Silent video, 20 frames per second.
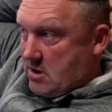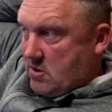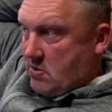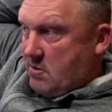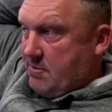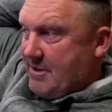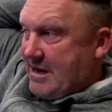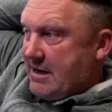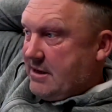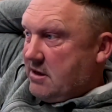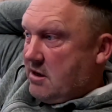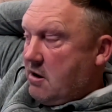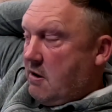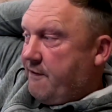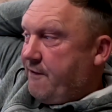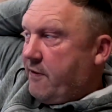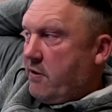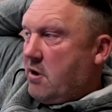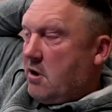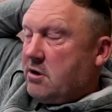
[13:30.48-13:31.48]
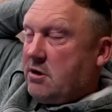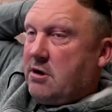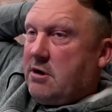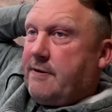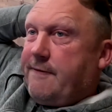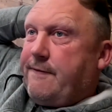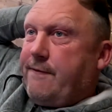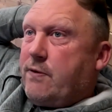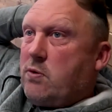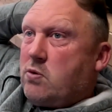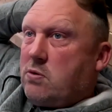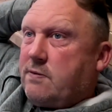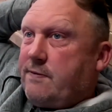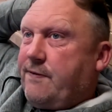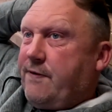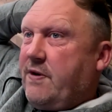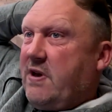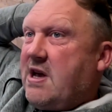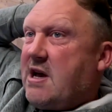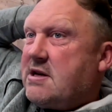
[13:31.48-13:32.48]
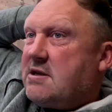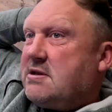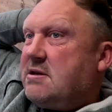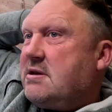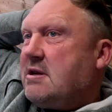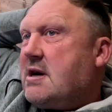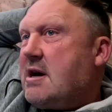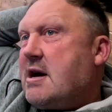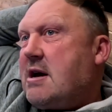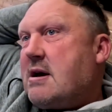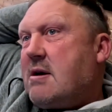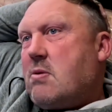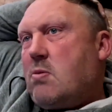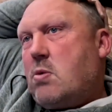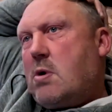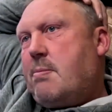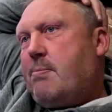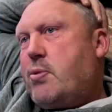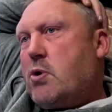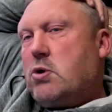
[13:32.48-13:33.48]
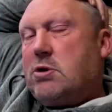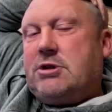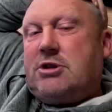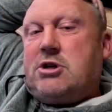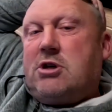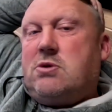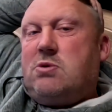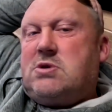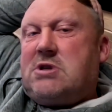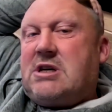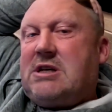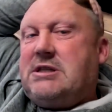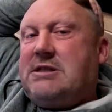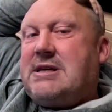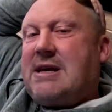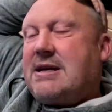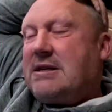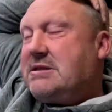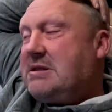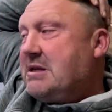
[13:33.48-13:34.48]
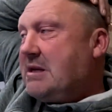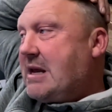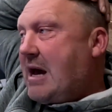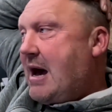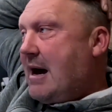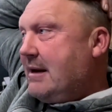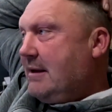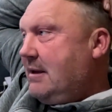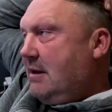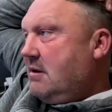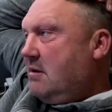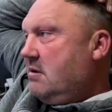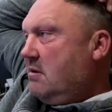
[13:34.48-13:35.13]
We made an offer on a Ford Fiesta 1.2 Z-Tech today.